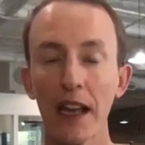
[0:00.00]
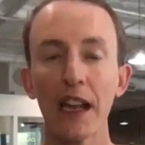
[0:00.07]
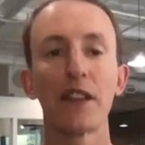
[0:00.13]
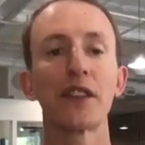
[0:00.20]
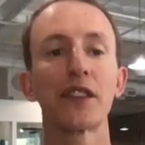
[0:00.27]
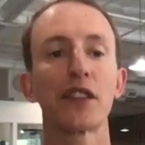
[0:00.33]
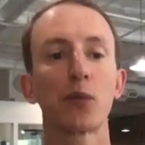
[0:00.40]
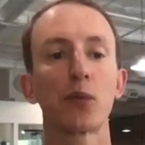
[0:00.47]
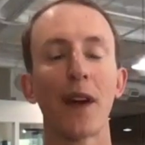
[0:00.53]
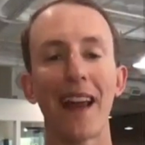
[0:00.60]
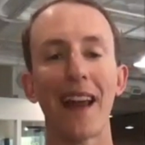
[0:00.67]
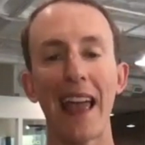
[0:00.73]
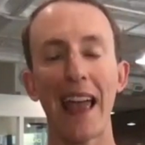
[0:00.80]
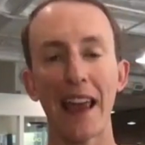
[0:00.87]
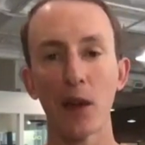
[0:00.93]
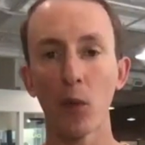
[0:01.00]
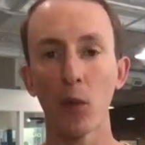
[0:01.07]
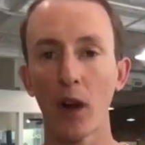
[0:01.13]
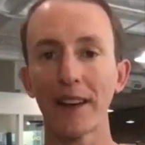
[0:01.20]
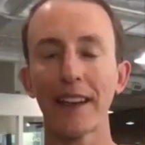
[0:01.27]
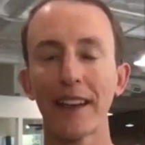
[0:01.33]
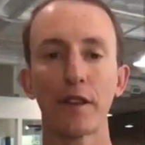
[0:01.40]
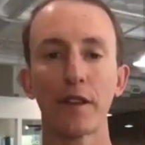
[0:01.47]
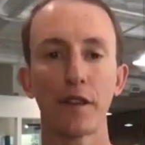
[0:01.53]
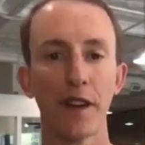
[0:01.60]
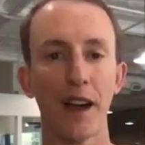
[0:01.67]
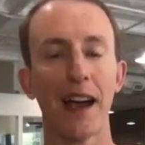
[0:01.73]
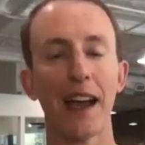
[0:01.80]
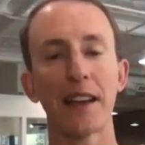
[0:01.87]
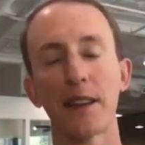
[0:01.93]
This is where anyone can
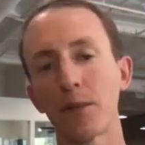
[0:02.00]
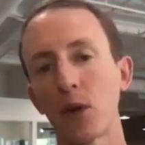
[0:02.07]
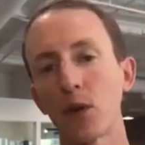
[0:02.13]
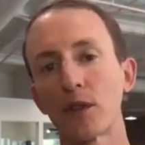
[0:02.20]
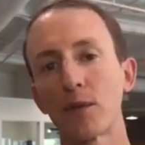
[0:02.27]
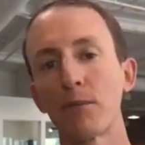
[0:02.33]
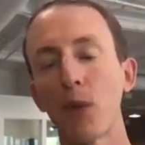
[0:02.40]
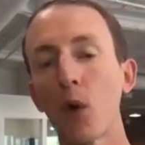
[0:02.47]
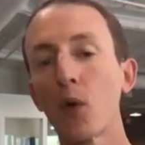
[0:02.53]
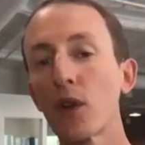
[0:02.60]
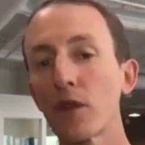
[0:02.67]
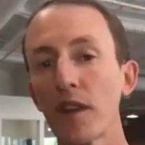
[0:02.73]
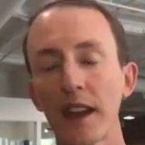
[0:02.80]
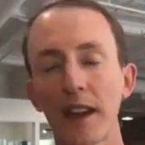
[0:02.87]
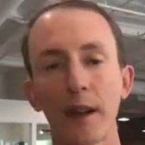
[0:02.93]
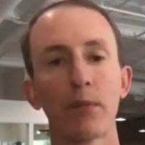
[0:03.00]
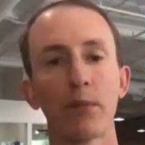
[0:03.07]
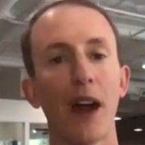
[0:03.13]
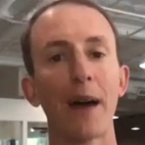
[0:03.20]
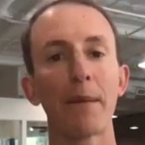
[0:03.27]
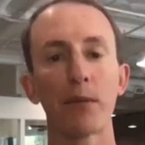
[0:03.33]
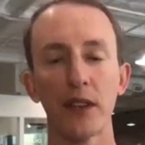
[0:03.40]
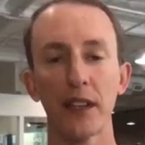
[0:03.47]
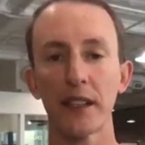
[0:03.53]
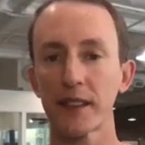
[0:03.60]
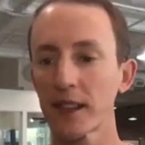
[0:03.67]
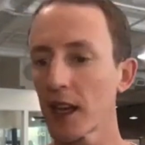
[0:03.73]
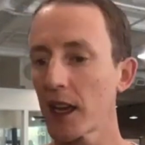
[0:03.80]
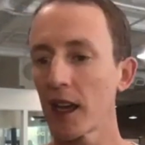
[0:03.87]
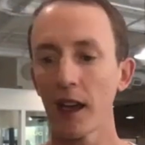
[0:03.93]
find the most motivated
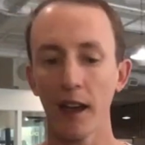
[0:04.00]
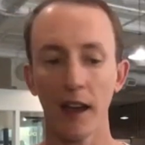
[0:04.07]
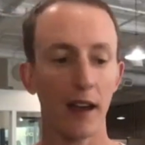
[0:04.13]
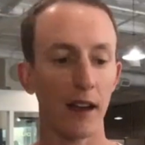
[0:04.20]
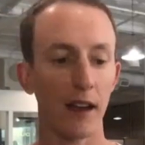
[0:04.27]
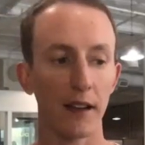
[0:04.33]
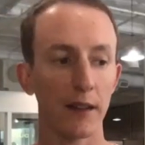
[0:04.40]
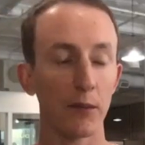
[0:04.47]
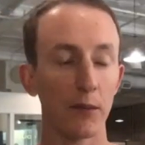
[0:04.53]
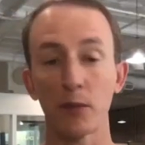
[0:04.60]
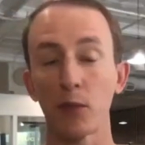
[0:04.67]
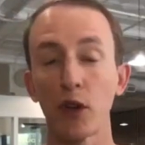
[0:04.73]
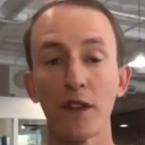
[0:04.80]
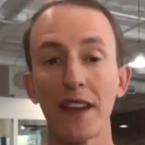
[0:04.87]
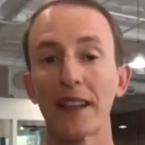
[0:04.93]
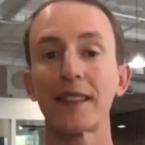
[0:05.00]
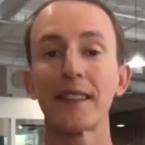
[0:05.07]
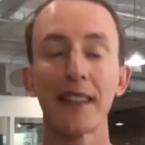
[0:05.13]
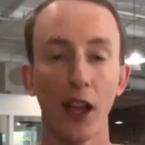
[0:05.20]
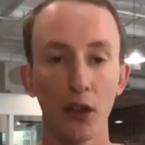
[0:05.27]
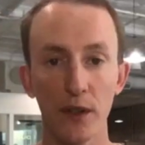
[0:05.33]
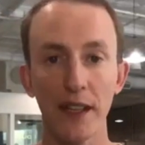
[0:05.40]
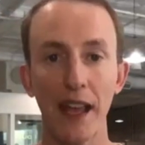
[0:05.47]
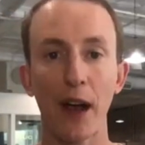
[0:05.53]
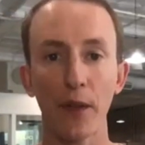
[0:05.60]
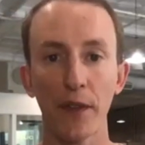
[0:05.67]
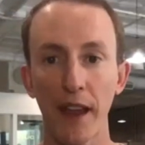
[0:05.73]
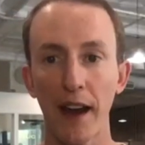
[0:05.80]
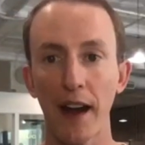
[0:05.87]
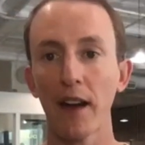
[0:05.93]
properties uh, the most motivated sellers out
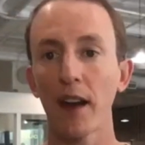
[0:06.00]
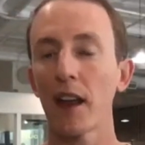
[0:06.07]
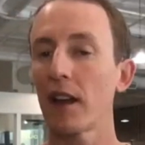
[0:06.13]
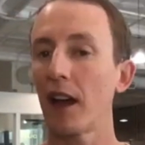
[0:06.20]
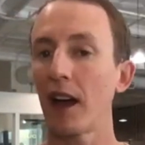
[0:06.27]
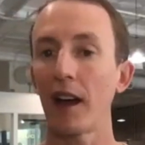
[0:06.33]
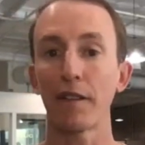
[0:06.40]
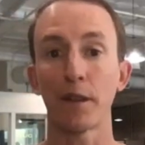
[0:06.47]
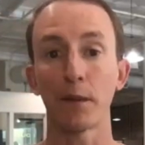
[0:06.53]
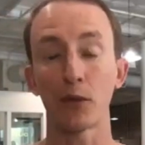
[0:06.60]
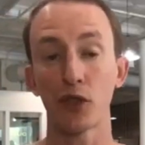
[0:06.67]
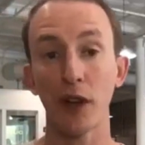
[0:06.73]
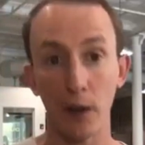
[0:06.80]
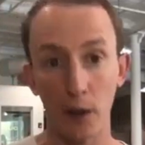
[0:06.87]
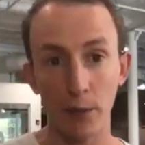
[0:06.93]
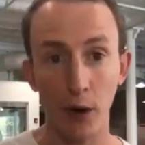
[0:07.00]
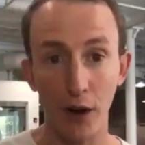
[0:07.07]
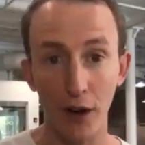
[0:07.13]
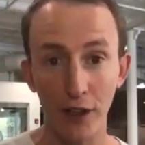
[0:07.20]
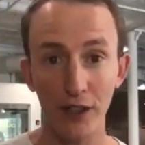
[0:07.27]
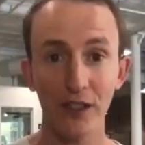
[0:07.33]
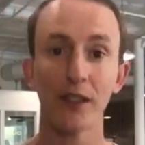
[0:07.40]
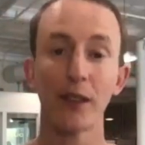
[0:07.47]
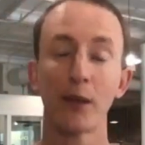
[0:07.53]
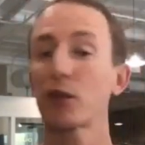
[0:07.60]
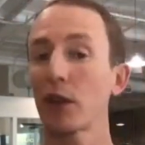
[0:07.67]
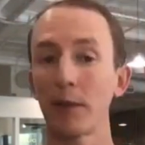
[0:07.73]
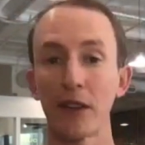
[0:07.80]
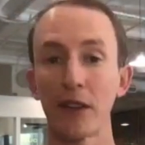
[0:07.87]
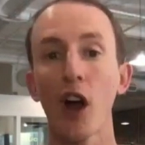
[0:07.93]
there uh, from trailer parks, which we're
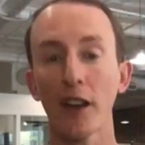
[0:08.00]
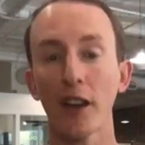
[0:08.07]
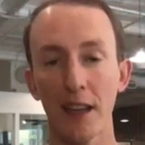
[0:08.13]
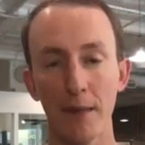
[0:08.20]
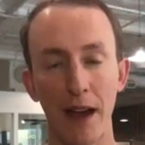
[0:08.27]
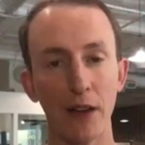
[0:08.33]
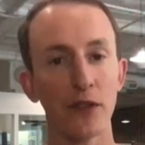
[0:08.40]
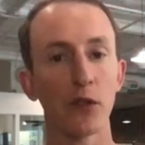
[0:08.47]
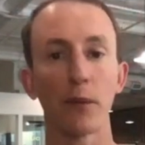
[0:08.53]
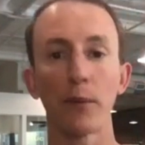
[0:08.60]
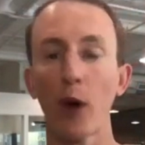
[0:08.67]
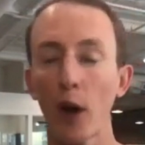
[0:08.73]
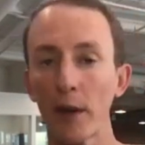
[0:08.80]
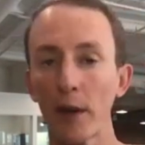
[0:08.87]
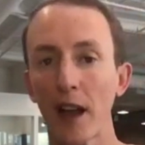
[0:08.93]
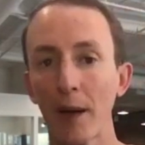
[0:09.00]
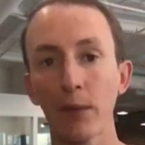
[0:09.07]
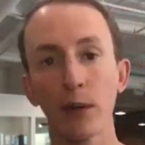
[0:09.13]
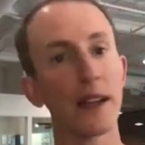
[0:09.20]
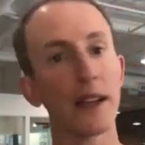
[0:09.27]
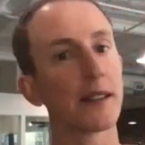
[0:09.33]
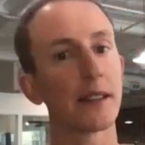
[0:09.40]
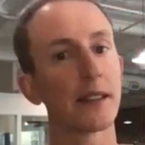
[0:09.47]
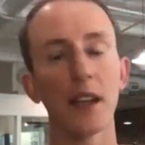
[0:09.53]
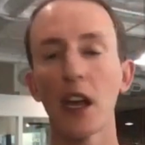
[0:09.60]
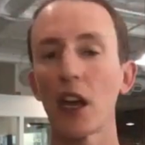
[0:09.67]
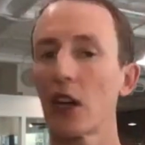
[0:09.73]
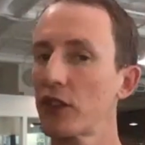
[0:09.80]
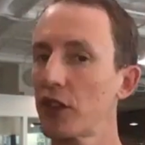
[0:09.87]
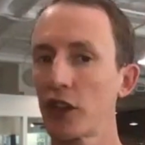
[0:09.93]
going to be talking about, to apartment complexes,
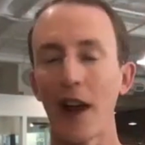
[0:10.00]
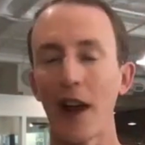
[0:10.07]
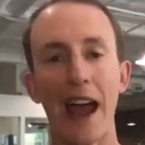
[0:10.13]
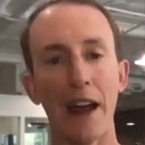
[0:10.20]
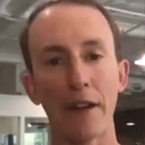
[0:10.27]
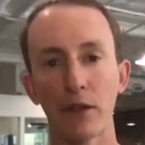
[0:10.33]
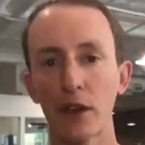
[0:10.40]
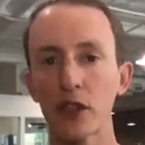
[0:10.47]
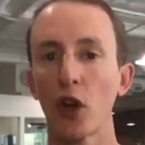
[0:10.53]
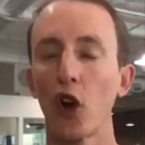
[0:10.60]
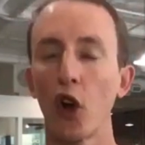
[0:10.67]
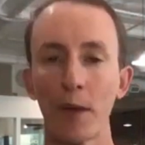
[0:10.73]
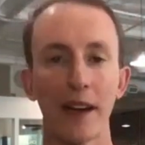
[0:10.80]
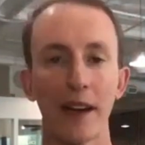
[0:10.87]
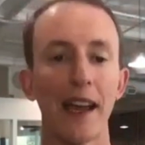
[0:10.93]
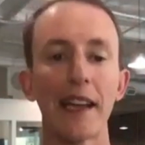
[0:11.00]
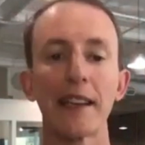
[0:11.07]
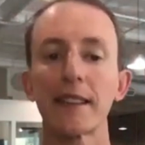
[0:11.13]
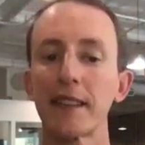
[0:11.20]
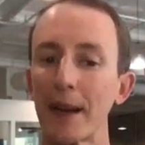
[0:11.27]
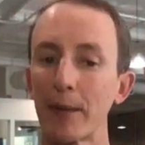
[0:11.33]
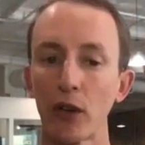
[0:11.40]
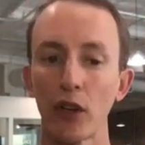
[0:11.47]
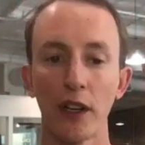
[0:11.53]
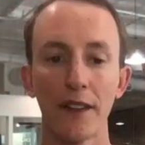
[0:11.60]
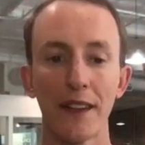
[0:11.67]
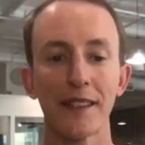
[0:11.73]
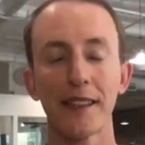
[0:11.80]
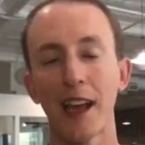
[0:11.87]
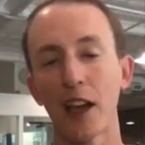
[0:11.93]
to your average home in a nice neighborhood.
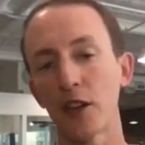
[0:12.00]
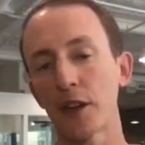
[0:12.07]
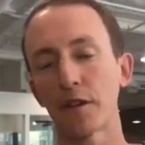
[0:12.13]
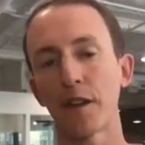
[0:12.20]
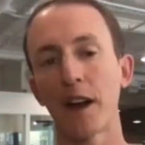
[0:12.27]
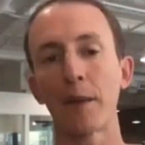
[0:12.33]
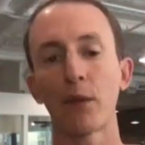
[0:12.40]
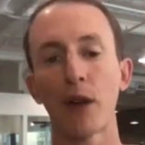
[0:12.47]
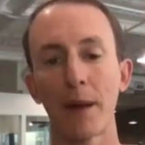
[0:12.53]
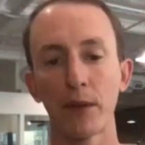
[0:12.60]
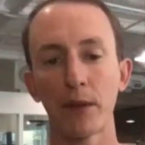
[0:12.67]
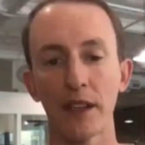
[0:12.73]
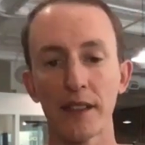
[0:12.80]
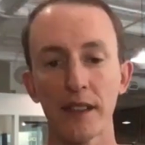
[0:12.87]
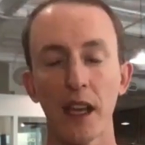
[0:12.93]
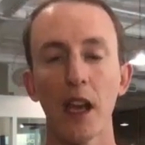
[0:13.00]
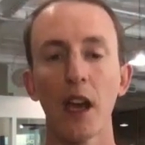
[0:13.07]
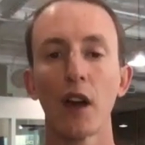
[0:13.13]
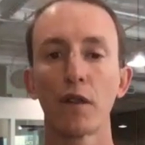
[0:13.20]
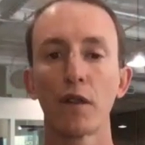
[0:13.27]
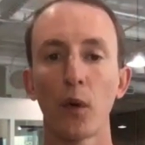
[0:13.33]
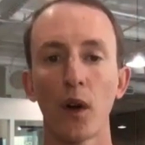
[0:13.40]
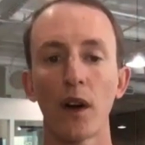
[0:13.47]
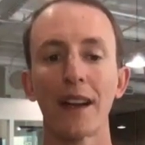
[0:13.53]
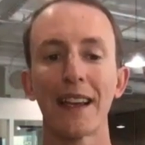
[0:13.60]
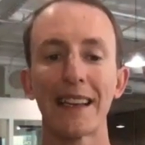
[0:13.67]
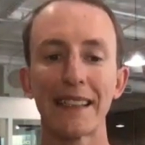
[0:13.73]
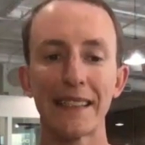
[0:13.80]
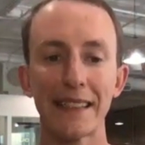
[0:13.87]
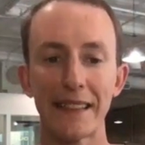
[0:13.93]
This is how you can find properties for
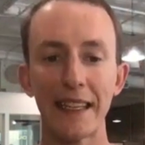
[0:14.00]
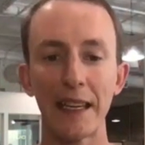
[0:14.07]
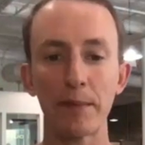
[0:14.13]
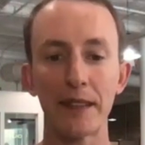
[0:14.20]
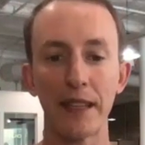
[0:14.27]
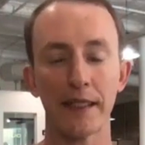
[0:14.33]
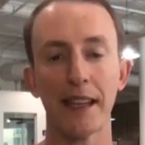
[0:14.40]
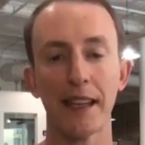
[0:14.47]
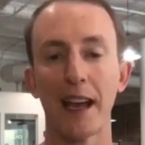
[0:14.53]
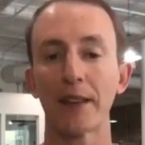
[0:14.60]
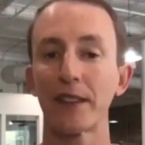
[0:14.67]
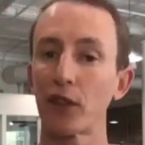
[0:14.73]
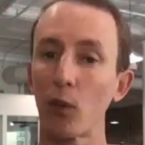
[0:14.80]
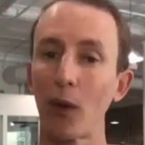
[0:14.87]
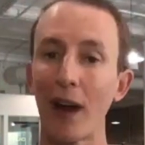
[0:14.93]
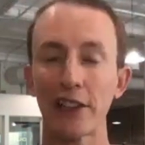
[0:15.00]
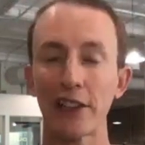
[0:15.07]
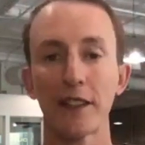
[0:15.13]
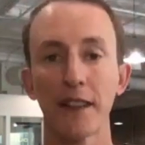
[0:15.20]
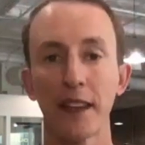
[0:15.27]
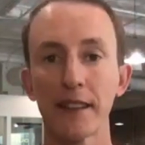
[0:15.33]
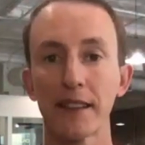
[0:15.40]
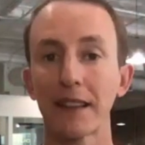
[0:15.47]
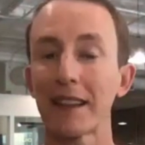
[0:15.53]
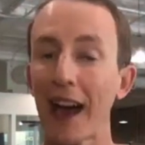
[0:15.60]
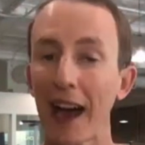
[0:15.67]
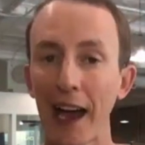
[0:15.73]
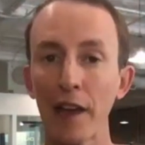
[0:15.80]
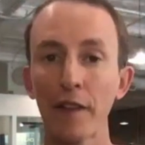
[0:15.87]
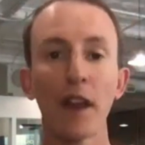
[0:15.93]
steep discounts. If you're watching this
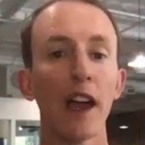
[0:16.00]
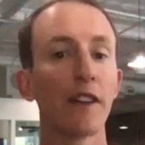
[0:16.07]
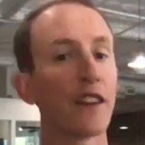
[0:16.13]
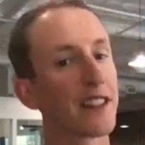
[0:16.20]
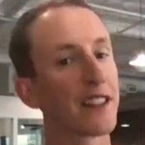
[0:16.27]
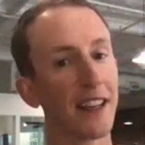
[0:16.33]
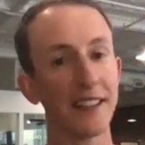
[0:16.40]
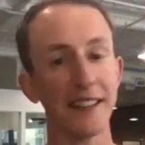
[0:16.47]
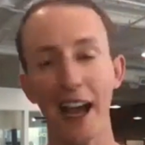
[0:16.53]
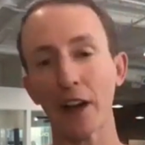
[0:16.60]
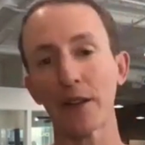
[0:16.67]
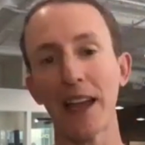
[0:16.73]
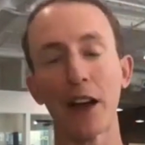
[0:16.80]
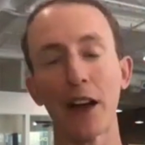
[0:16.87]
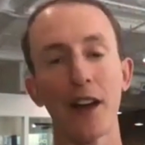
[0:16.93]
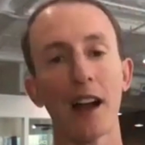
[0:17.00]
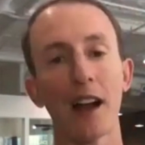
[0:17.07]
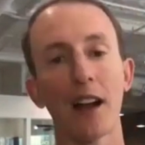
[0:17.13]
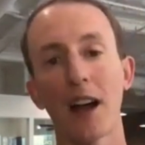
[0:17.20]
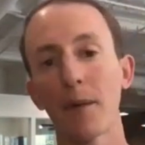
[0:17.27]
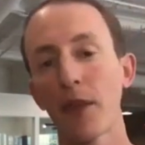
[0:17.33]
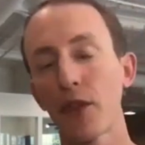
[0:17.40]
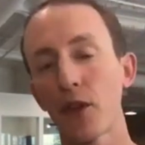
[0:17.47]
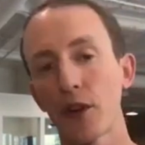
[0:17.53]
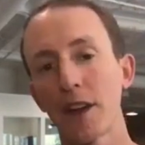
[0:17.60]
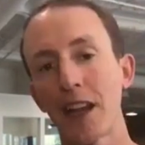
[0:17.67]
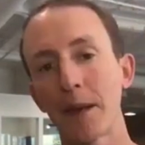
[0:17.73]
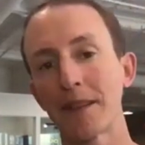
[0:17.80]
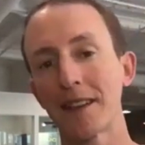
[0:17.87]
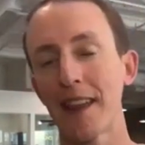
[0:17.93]
live, visit exactlyhow.com, throw your
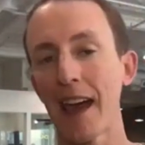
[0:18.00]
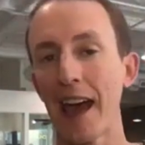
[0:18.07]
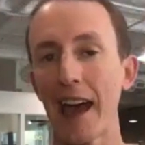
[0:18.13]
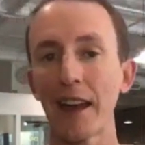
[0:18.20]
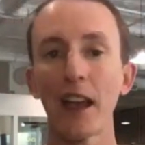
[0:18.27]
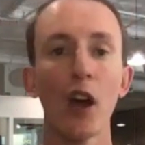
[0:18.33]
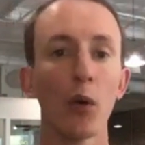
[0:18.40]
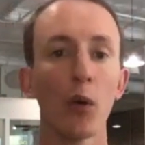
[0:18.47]
name into the hat.